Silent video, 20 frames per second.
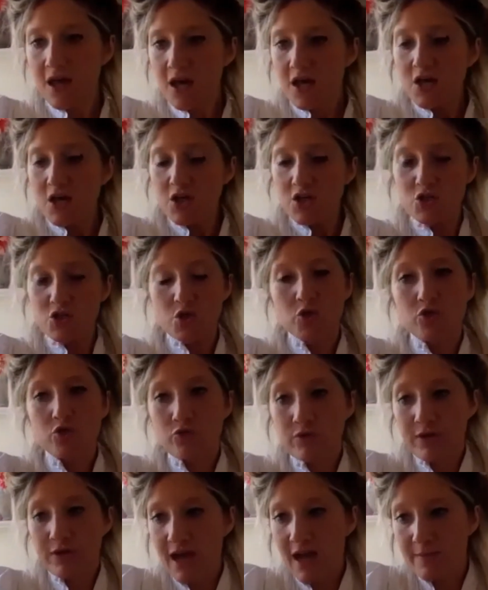So
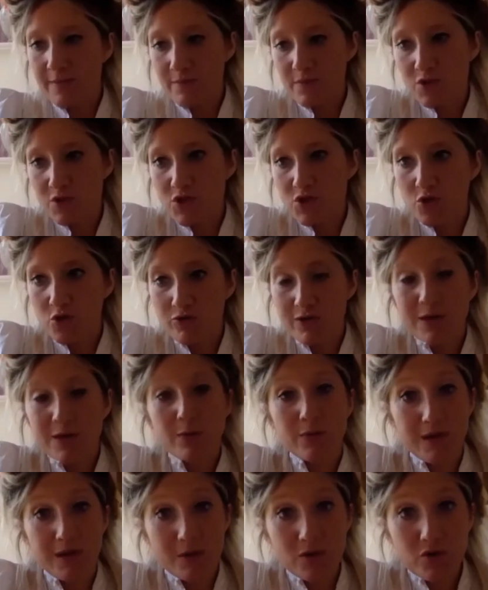green
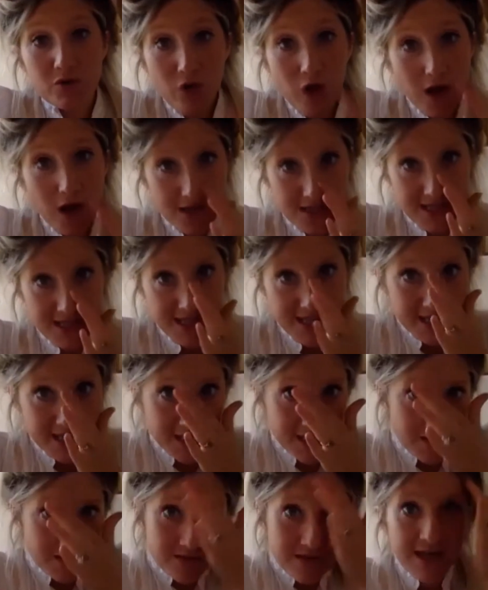grasses.